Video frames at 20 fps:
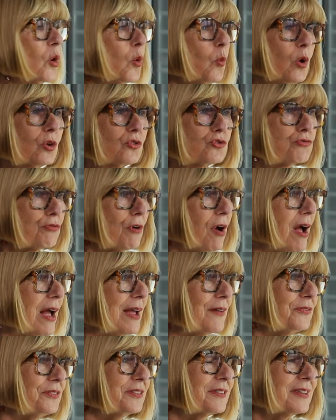What
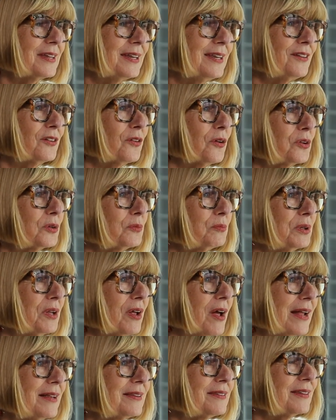drives the
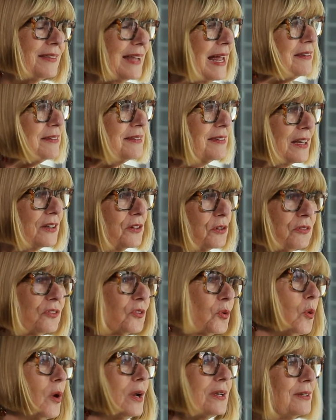non-compliance in that sector
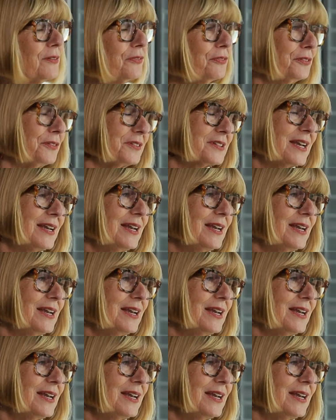is quite different.